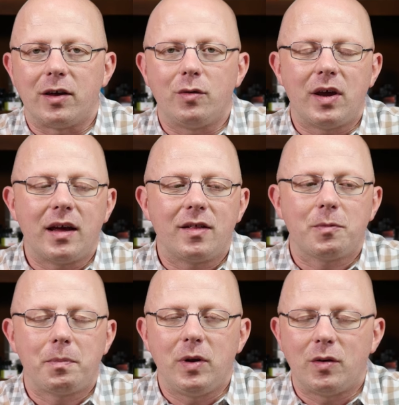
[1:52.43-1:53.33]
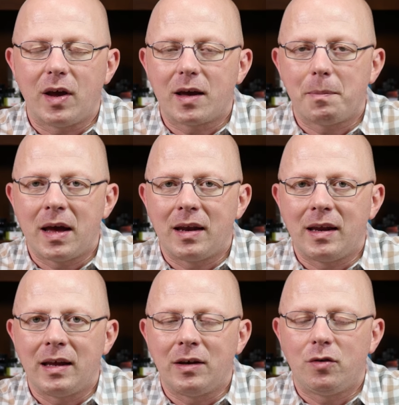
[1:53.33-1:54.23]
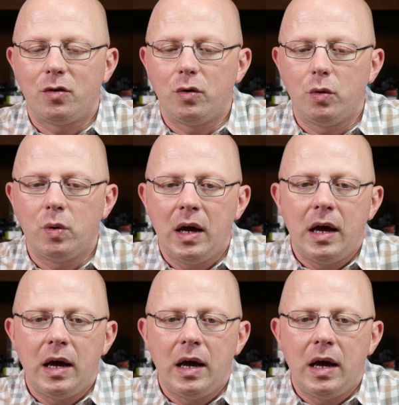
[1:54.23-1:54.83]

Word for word: You take this you take a pen into